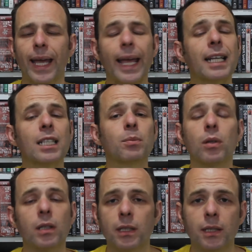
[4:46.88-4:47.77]

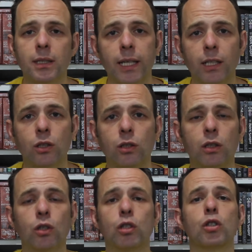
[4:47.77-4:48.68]
expertly staged
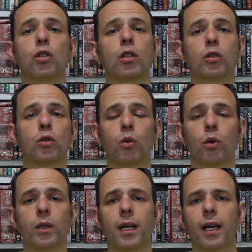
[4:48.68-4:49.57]
and just stunning to
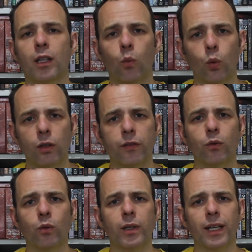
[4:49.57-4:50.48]
look at, and a
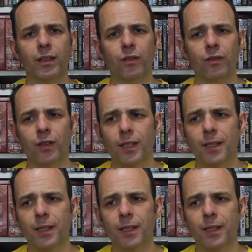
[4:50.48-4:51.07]
wonderful kind of